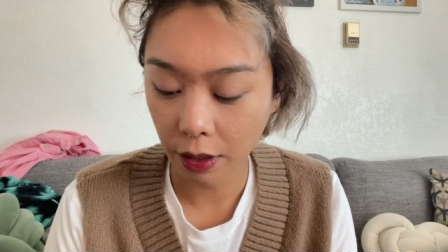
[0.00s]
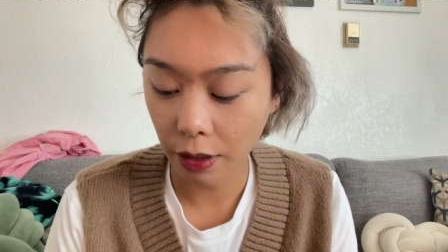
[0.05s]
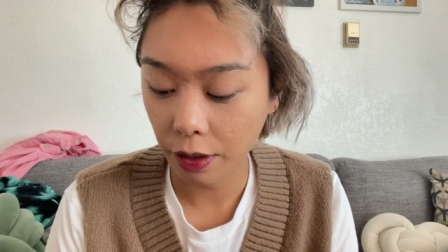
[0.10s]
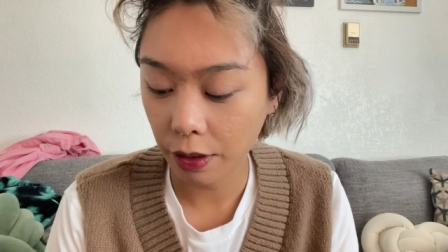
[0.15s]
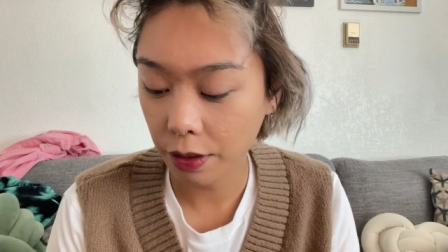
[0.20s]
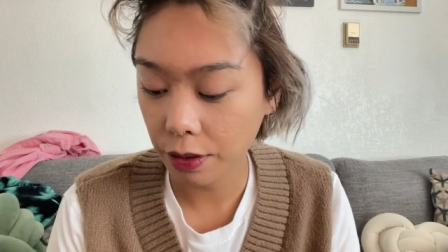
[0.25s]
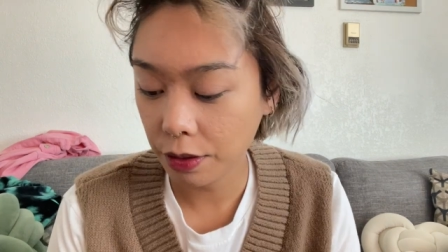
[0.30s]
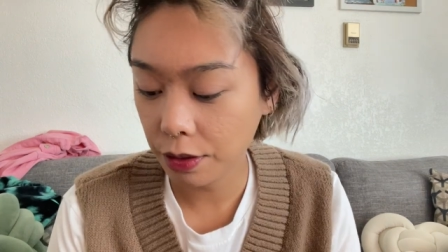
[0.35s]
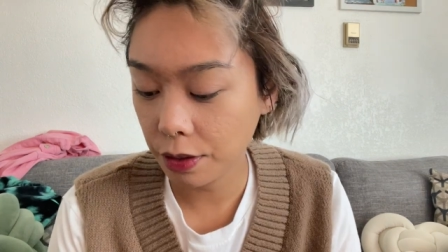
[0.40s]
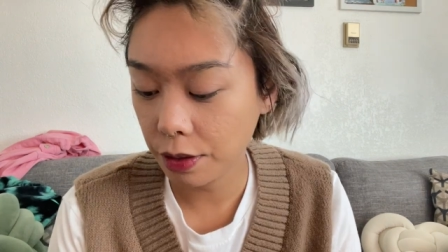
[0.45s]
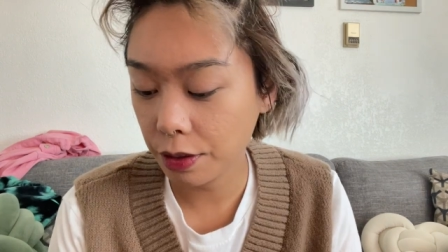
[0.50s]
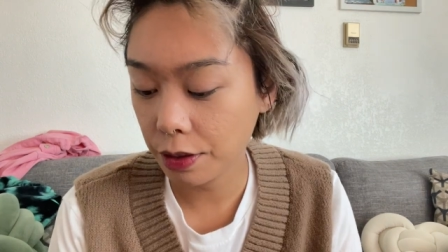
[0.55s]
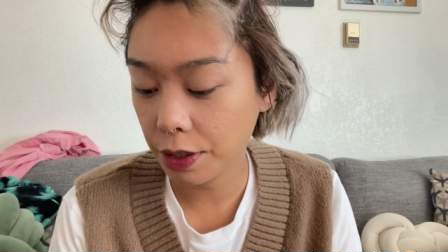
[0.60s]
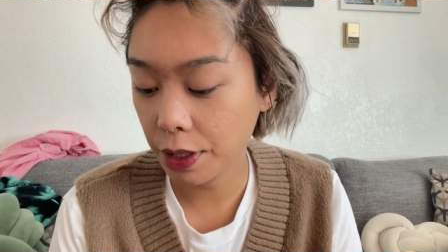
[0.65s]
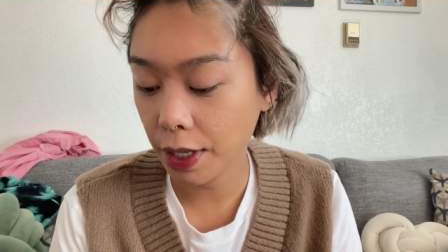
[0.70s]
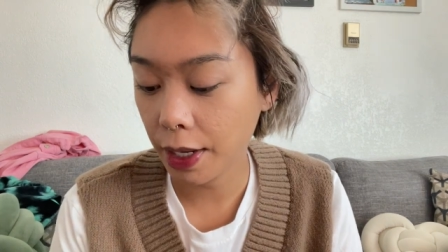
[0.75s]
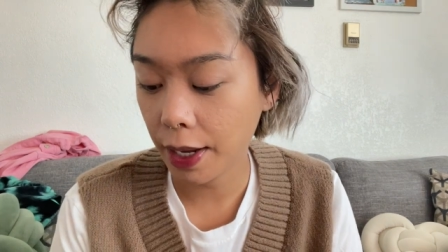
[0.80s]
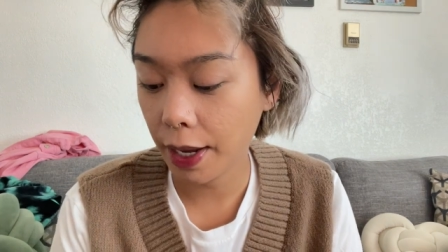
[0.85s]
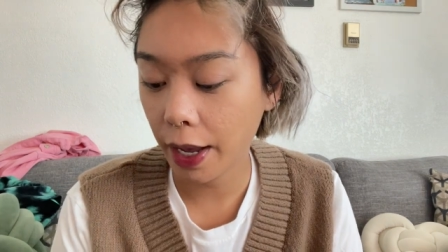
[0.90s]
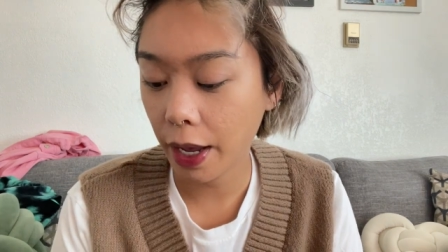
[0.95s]
This is
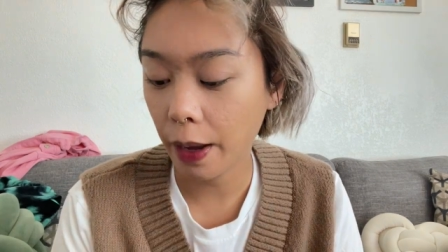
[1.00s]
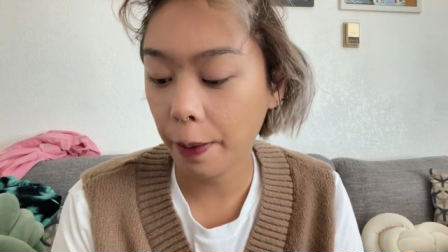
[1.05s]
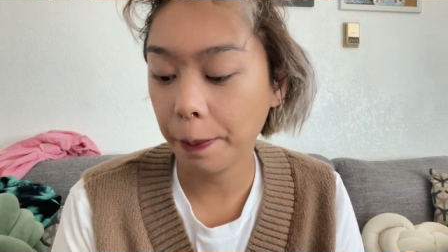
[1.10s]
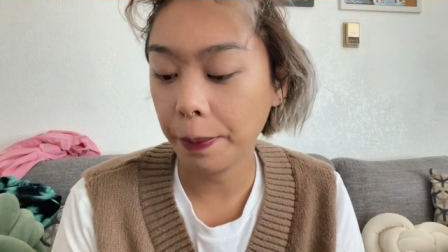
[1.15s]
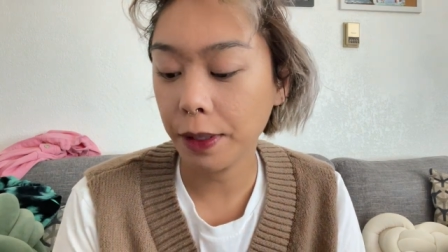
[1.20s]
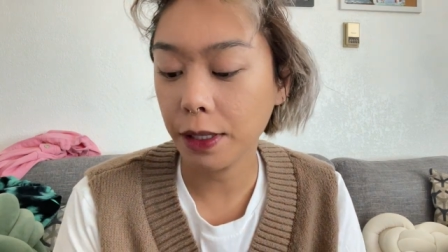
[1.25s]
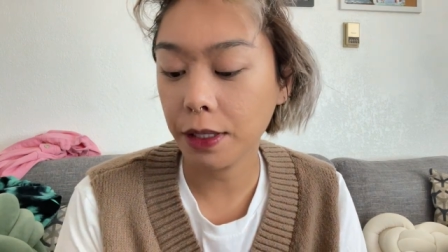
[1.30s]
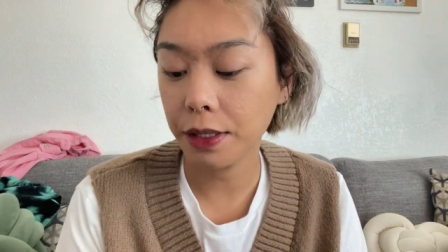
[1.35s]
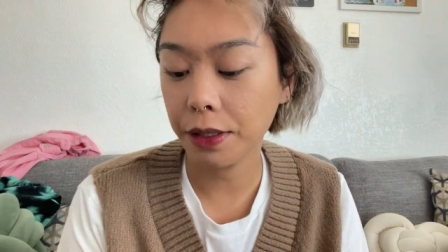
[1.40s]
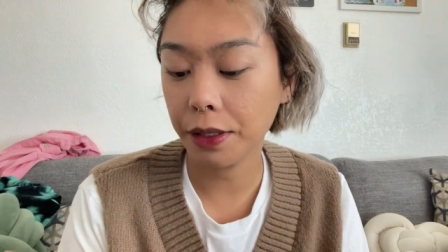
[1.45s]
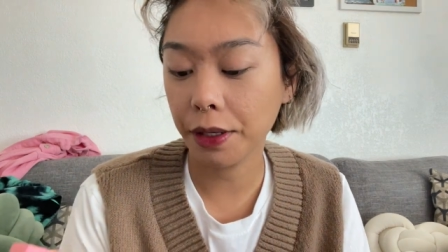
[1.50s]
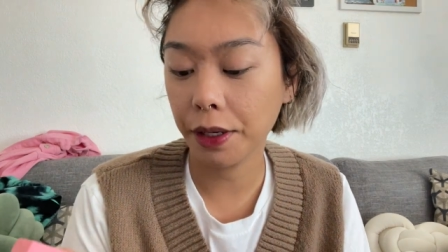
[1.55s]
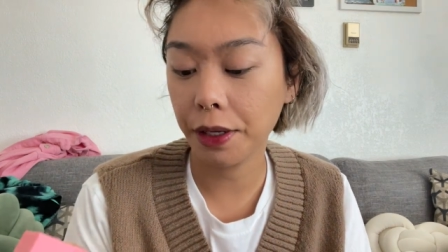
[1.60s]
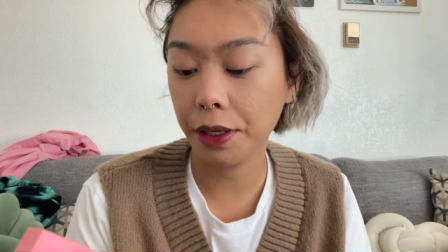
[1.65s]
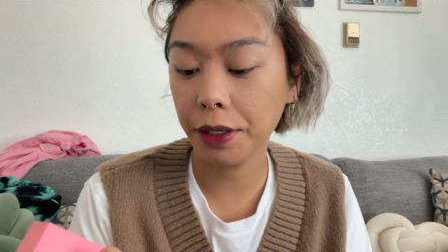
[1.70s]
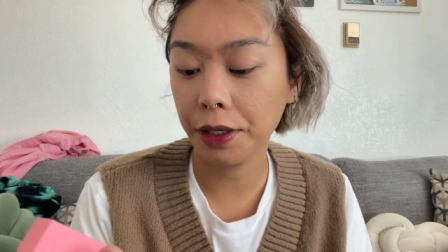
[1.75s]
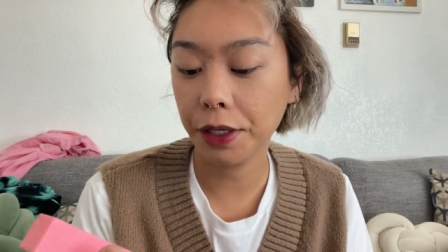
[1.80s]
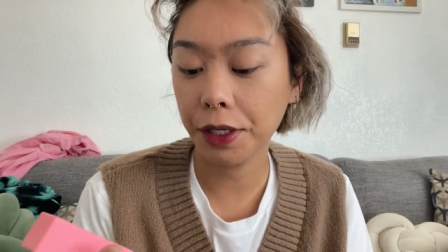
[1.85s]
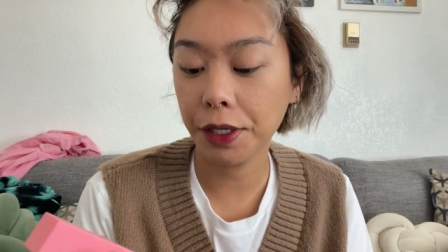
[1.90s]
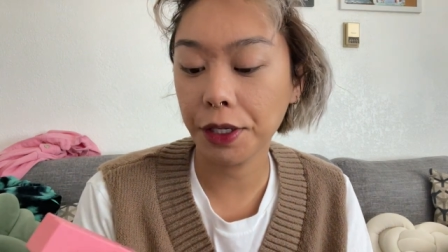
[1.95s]
a Happy
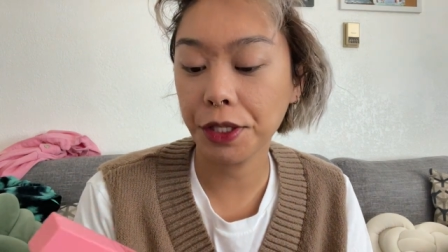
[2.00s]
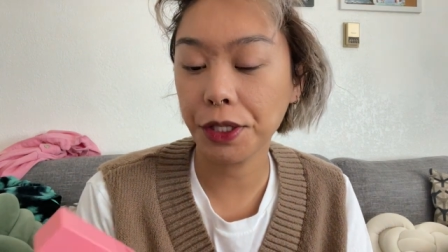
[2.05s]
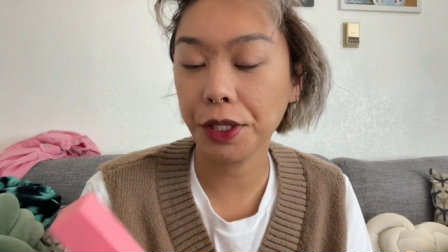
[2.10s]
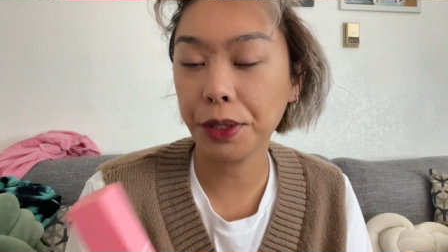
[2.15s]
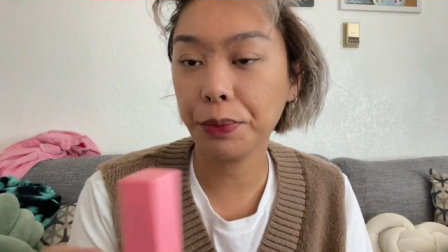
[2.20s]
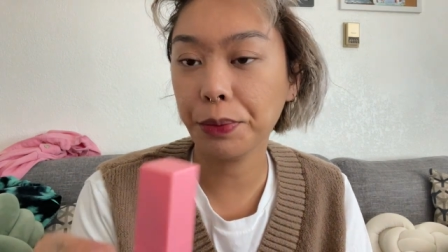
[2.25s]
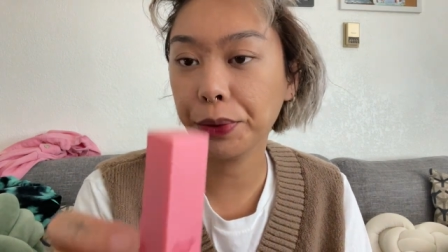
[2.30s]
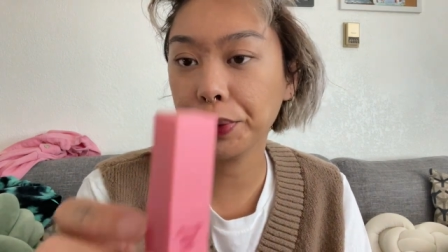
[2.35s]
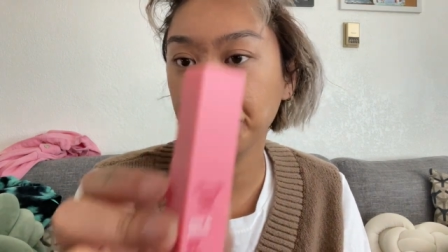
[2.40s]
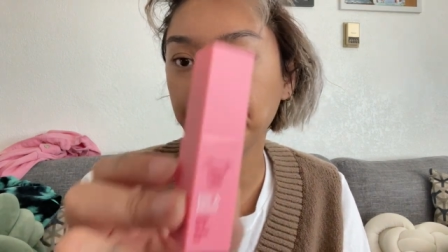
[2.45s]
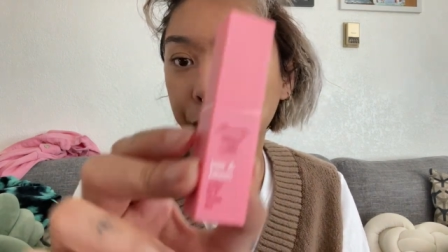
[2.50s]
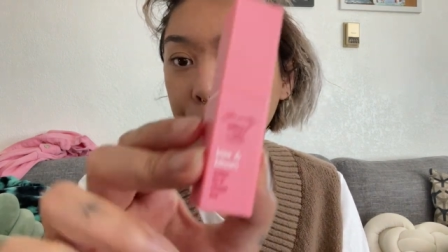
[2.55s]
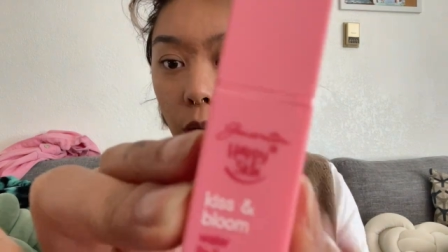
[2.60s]
Skin Kiss and Bloom